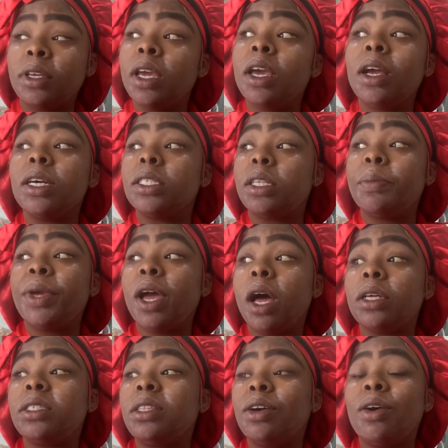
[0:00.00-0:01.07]
because some of
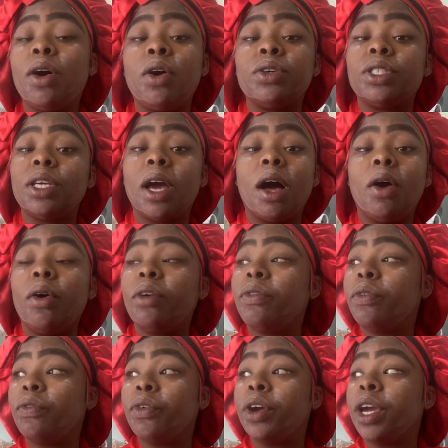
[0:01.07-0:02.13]
y'all still hoes and y'all hoeing for
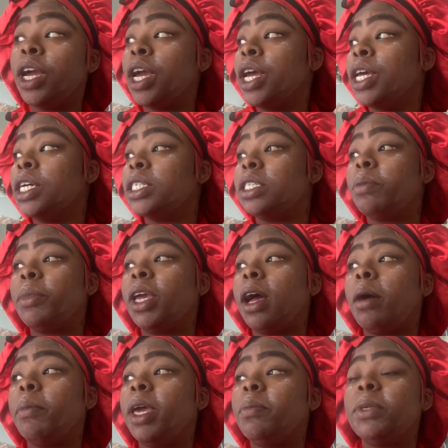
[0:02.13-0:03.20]
free. Some of
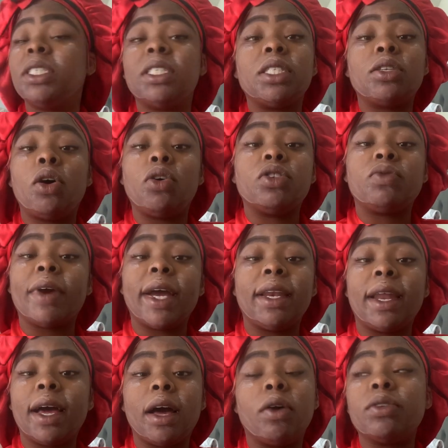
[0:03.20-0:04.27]
y'all mammies is hoes right
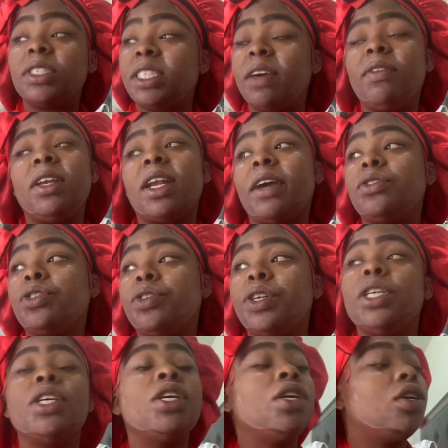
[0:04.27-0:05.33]
now on 79th
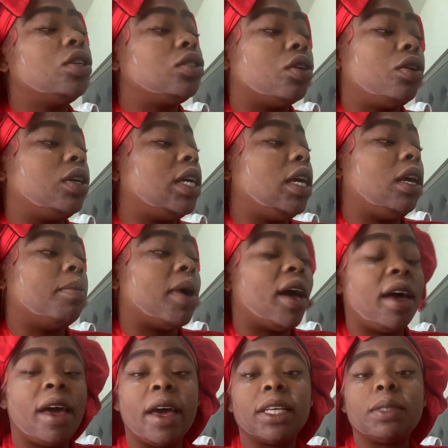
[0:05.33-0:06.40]
Street, so you can eat my
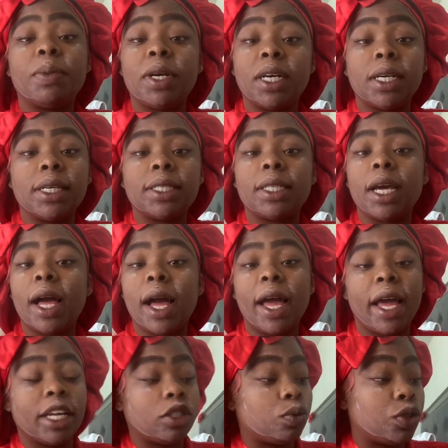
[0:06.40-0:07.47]
ass because God
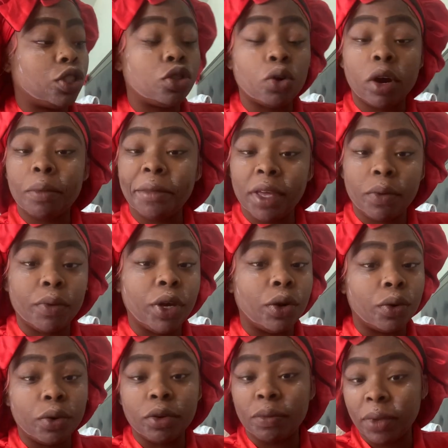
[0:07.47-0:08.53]
has restored me,
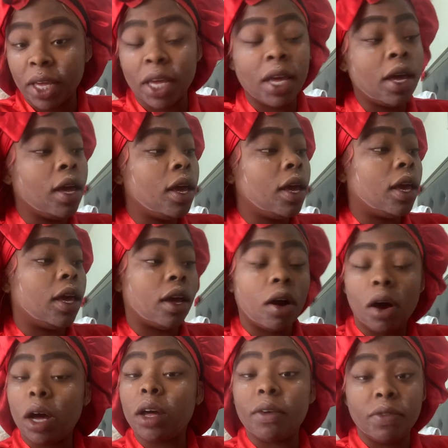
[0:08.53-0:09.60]
renewed me, and
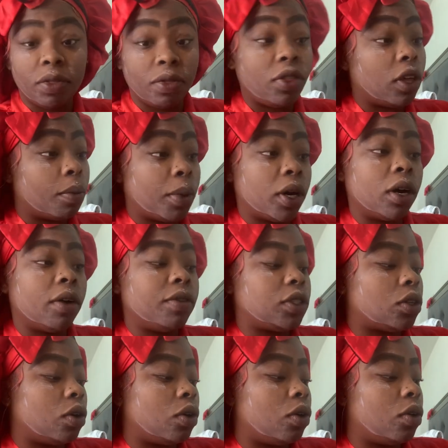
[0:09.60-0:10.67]
all of the above.
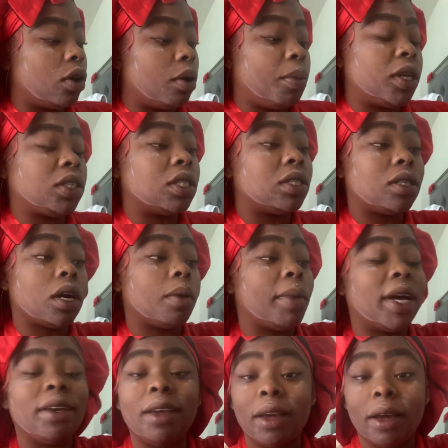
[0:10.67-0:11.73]
So a bitch can suck
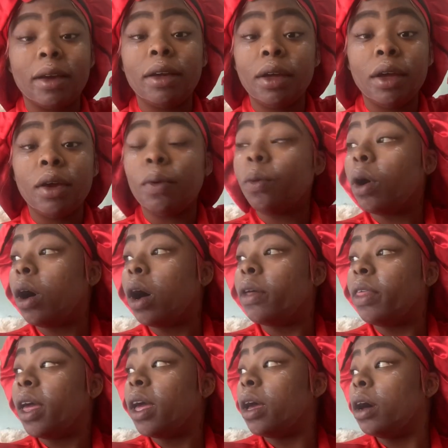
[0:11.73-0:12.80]
my dick with all
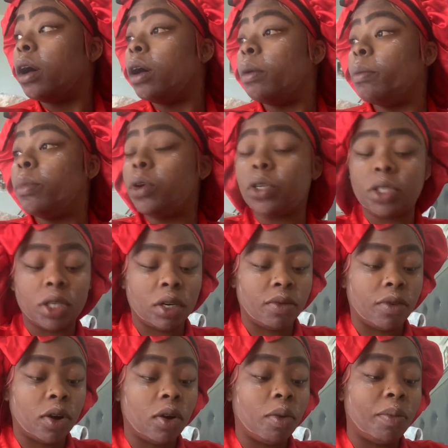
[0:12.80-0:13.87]
that bullshit of,
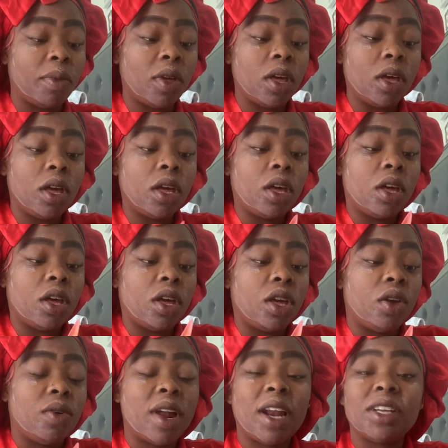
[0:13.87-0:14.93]
oh,
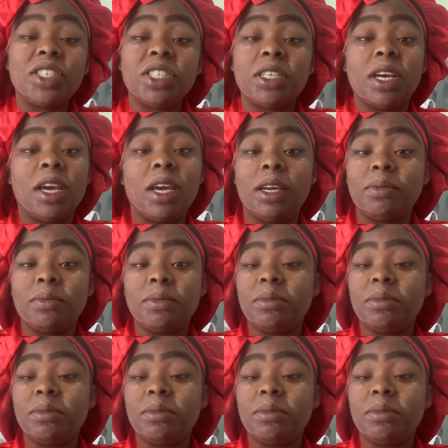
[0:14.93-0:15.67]
you're not ashamed